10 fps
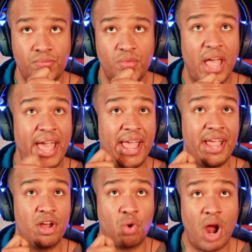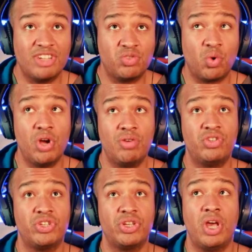a
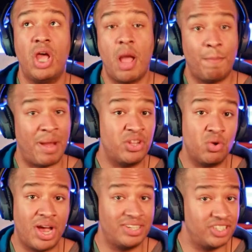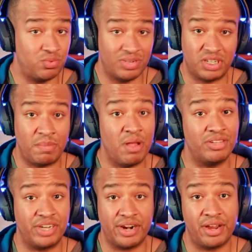crossroads. My little cousin just went to the
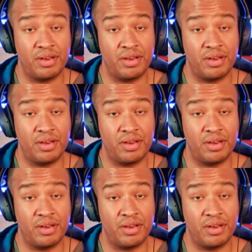military